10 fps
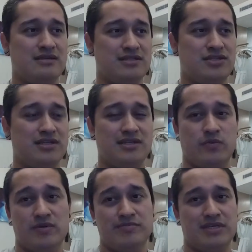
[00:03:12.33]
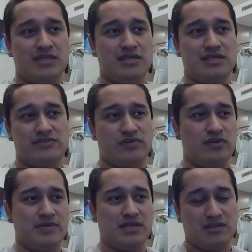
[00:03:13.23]
I checked in 1 big luggage for
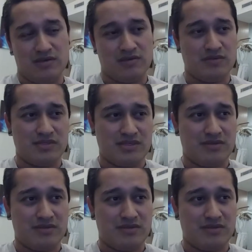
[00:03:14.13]
all my clothes,